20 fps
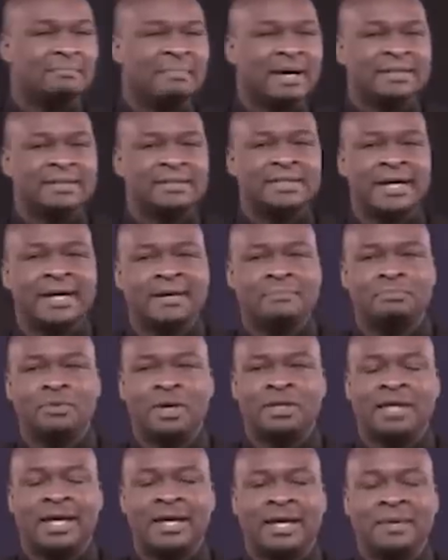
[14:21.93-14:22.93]
dear
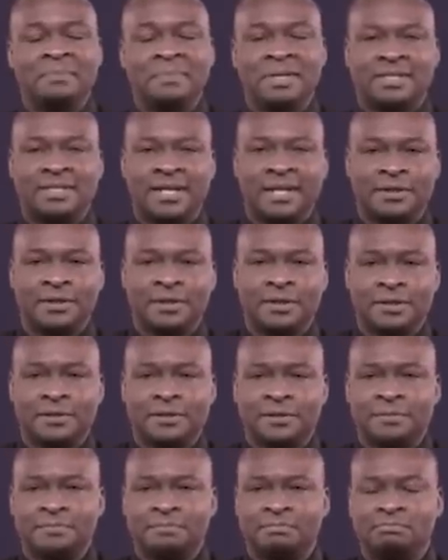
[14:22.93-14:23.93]
brother, let me tell you
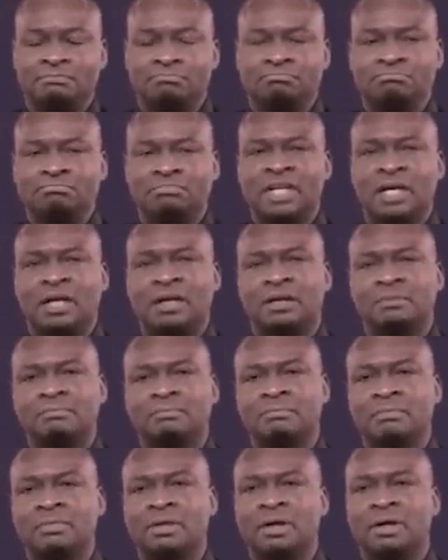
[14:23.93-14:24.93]
this.
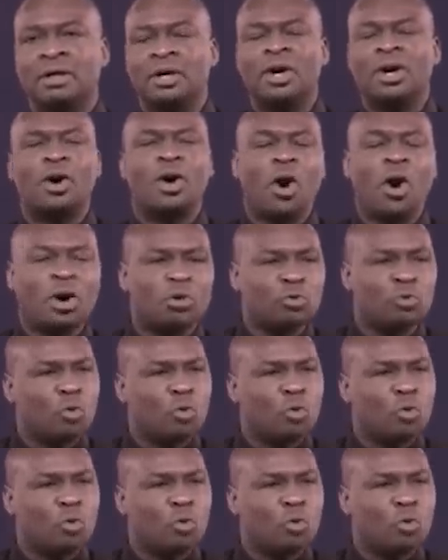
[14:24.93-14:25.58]
God